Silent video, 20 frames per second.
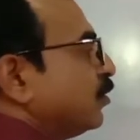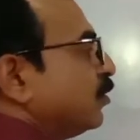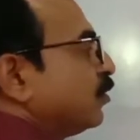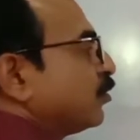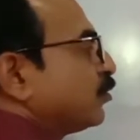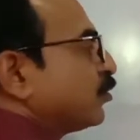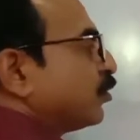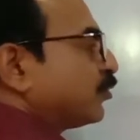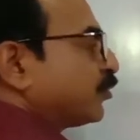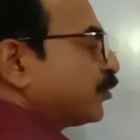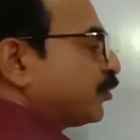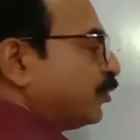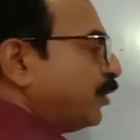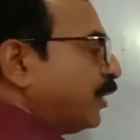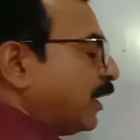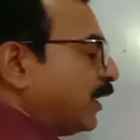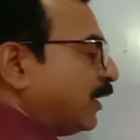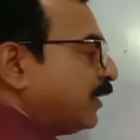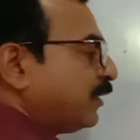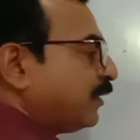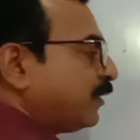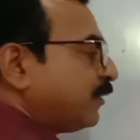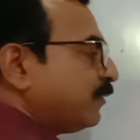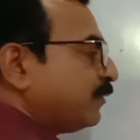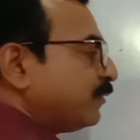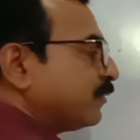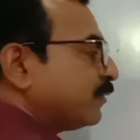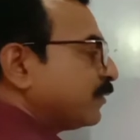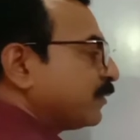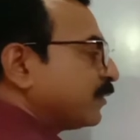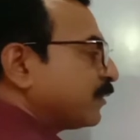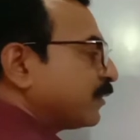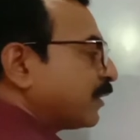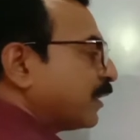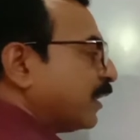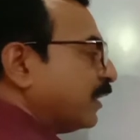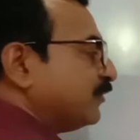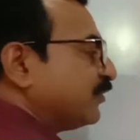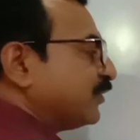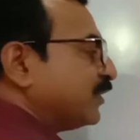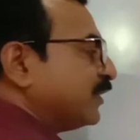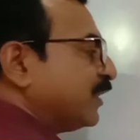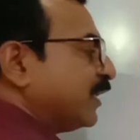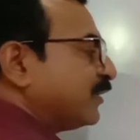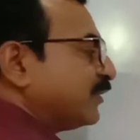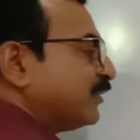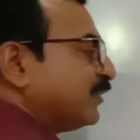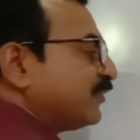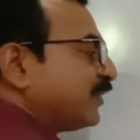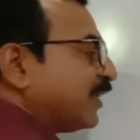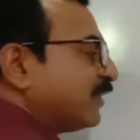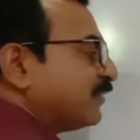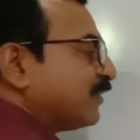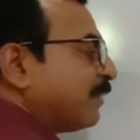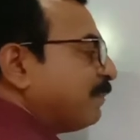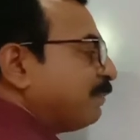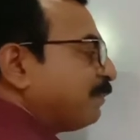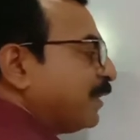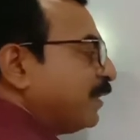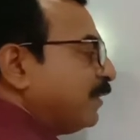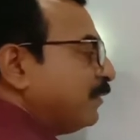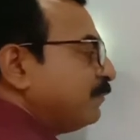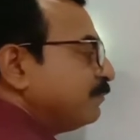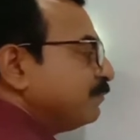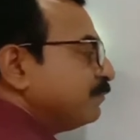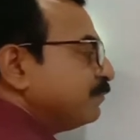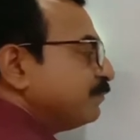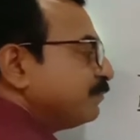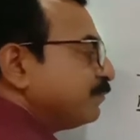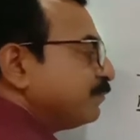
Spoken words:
So student, consider this example.